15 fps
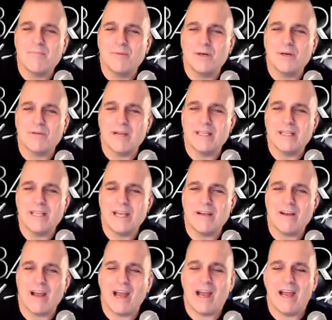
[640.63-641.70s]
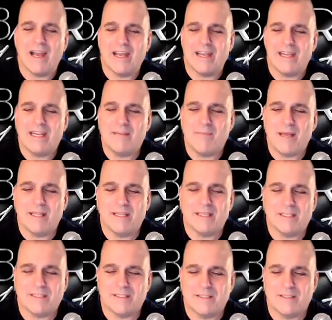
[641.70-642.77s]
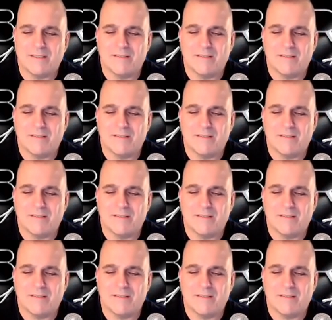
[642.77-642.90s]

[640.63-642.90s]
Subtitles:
I put it right in there. I email it